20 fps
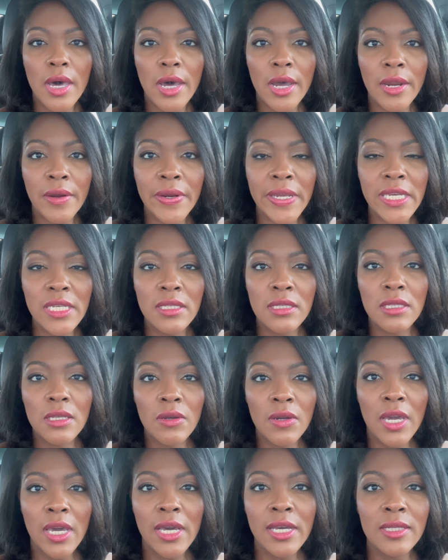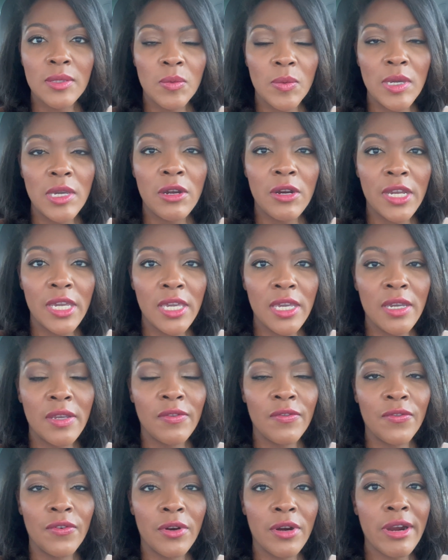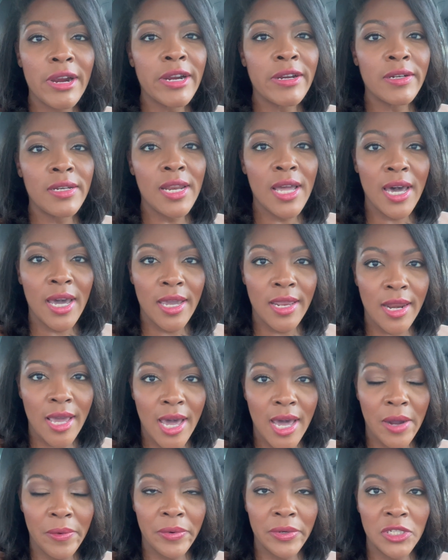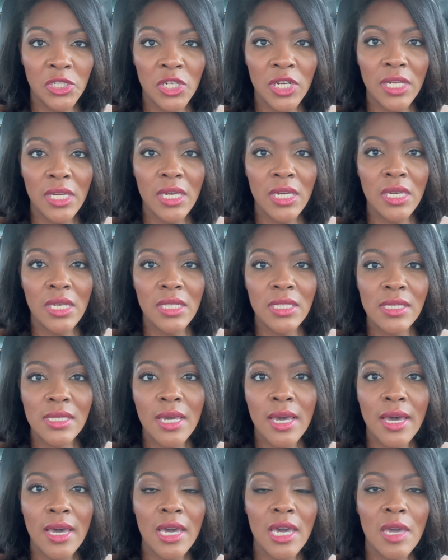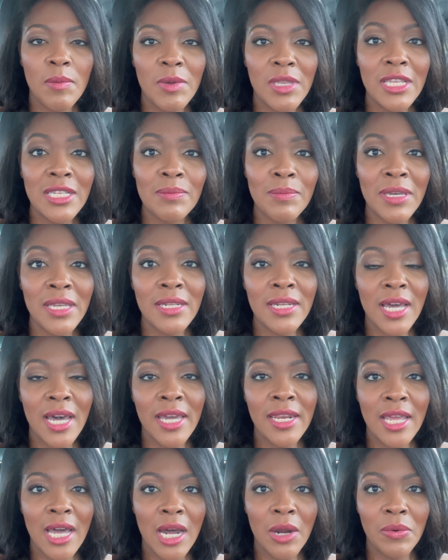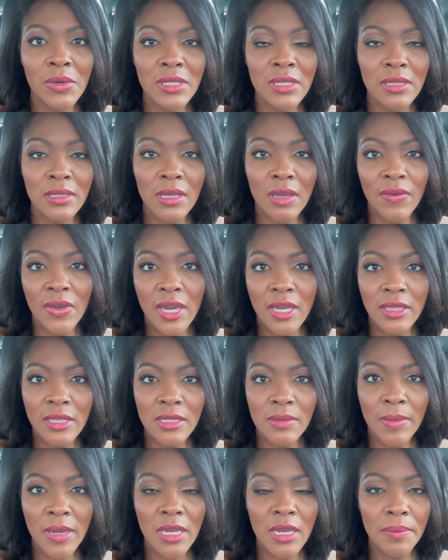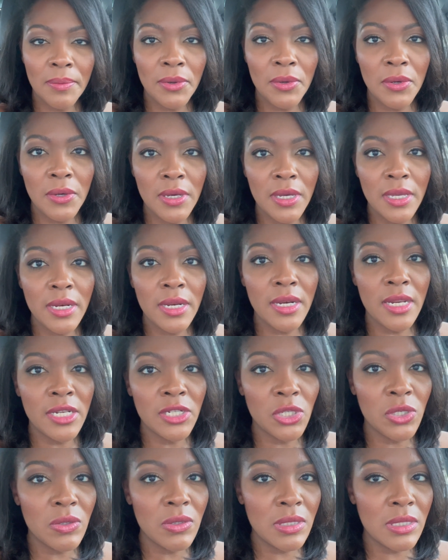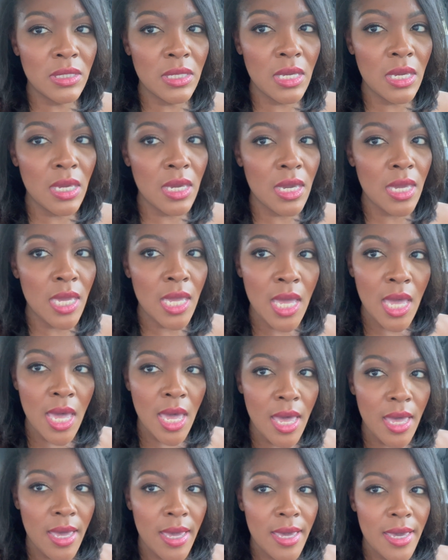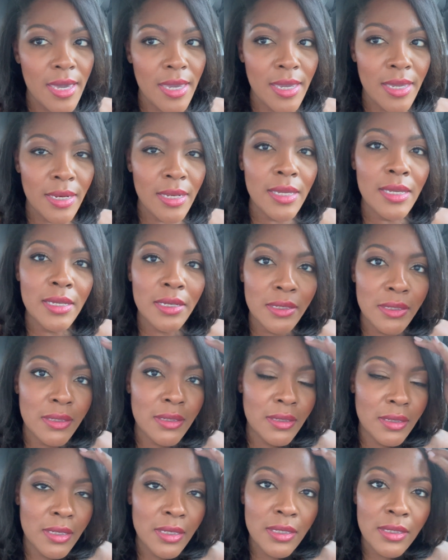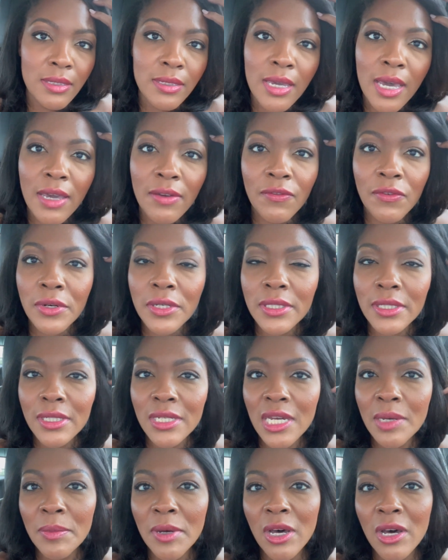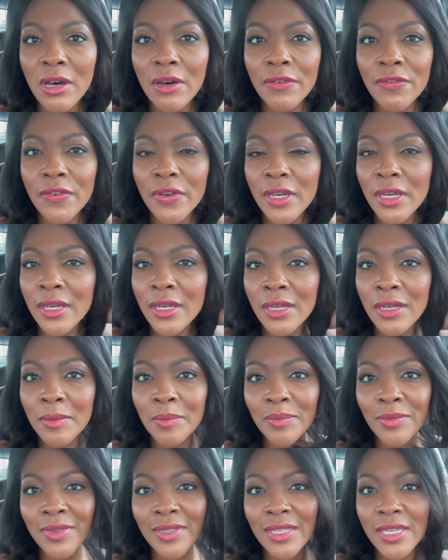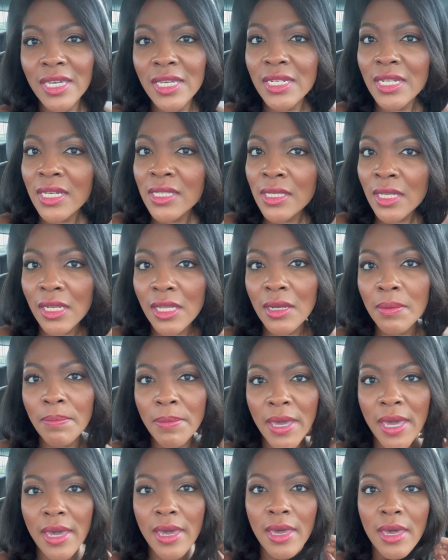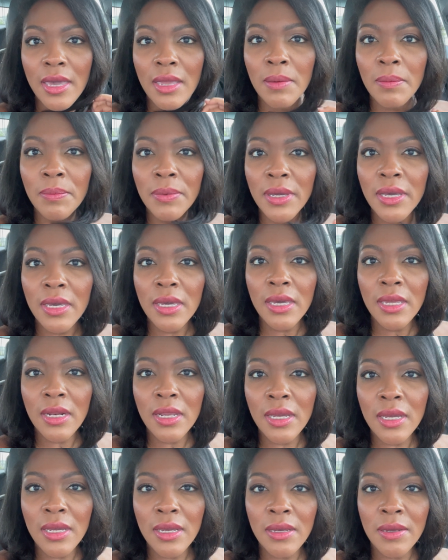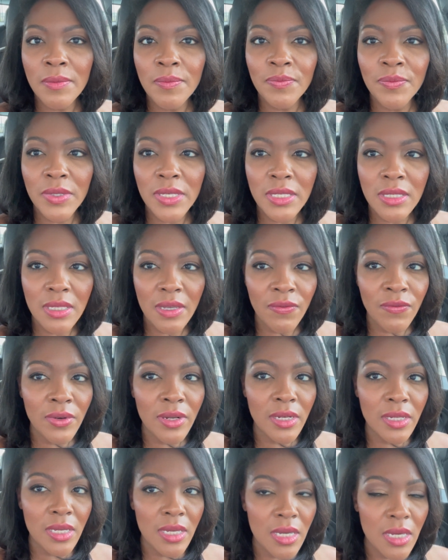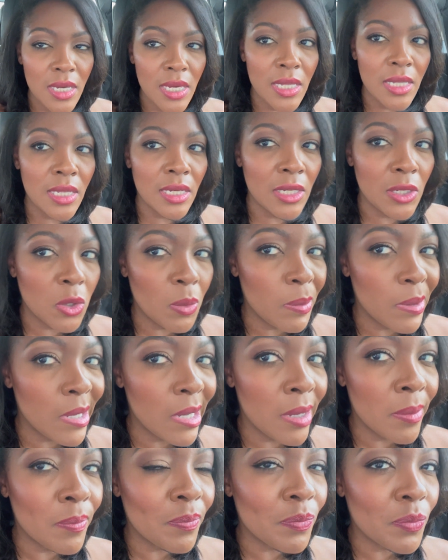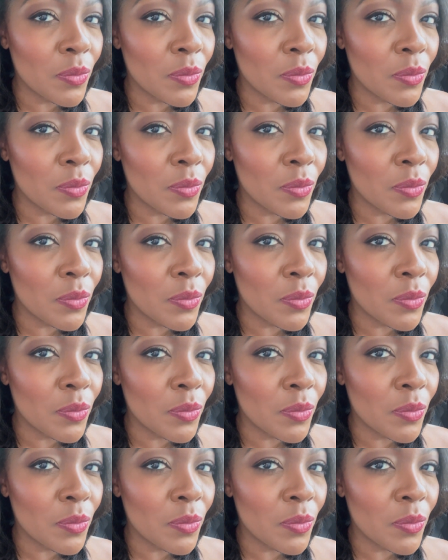All right, so guys, we are in for our nine hour check-in time. It has been nine hours since I've had this makeup on. And as you see, it is, it's time for it to come off. Um, it doesn't look bad, but um, it's definitely getting a little bit